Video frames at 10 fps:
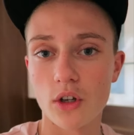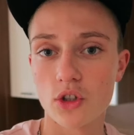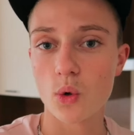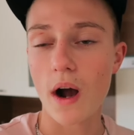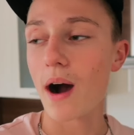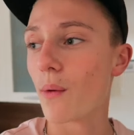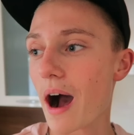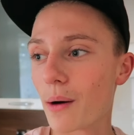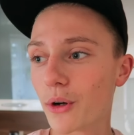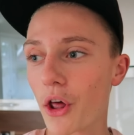going to sort
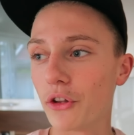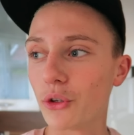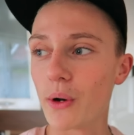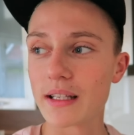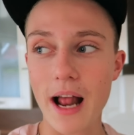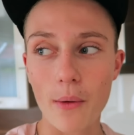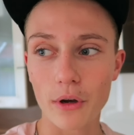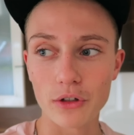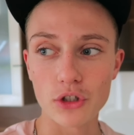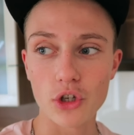out how we're going to do this and how we're
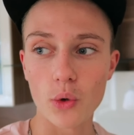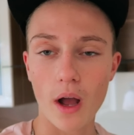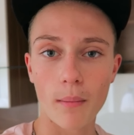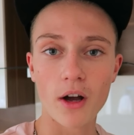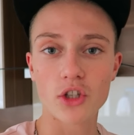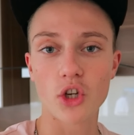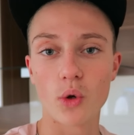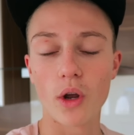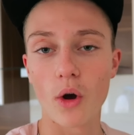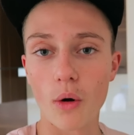going to shoot it. I might
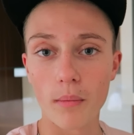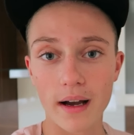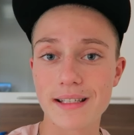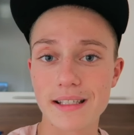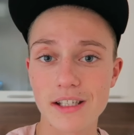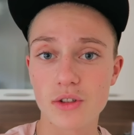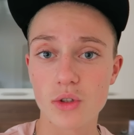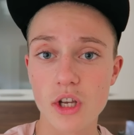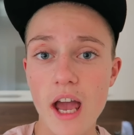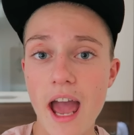shoot it on
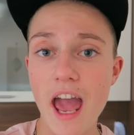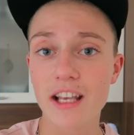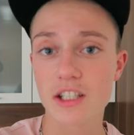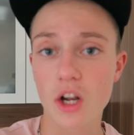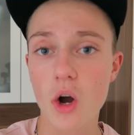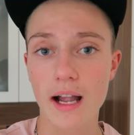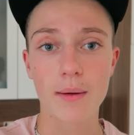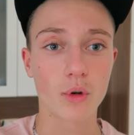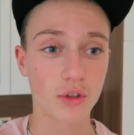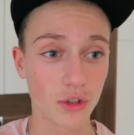sister's SLR
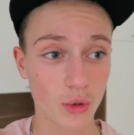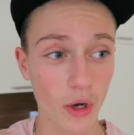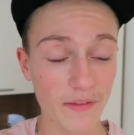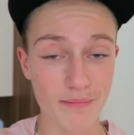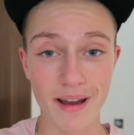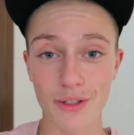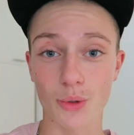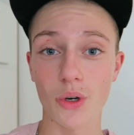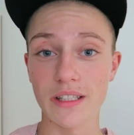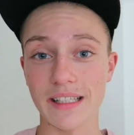camera, so it's got even better
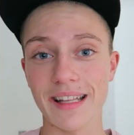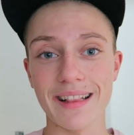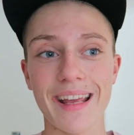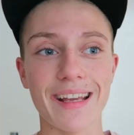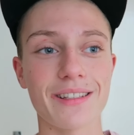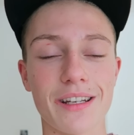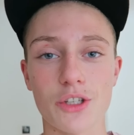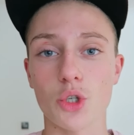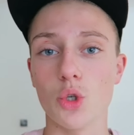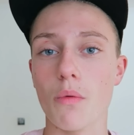quality than this, and
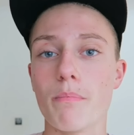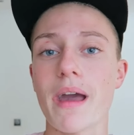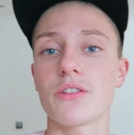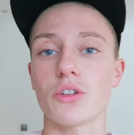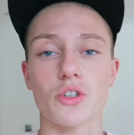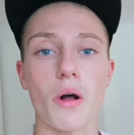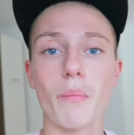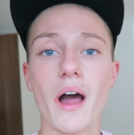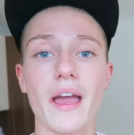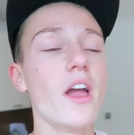it's just better. So I
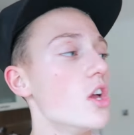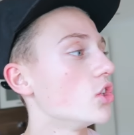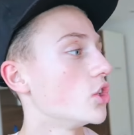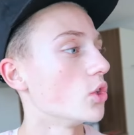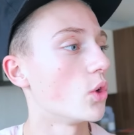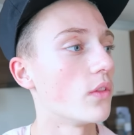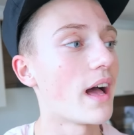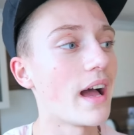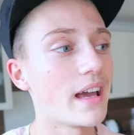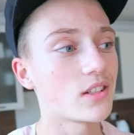might shoot on
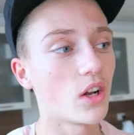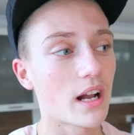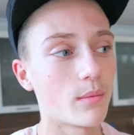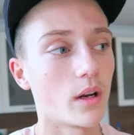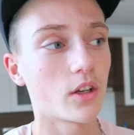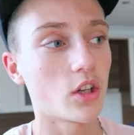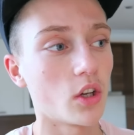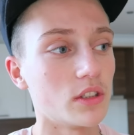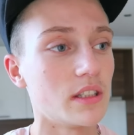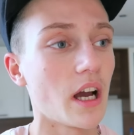that SLR camera. I'm going to
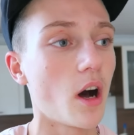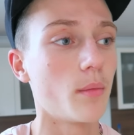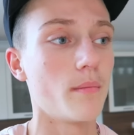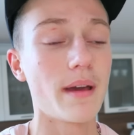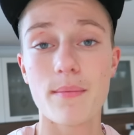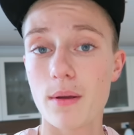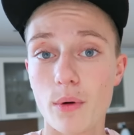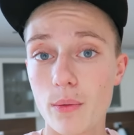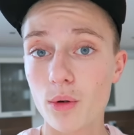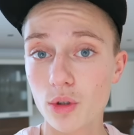go and sit up, and maybe
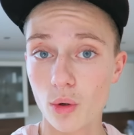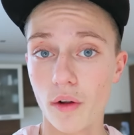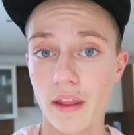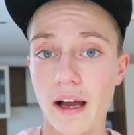we will do it on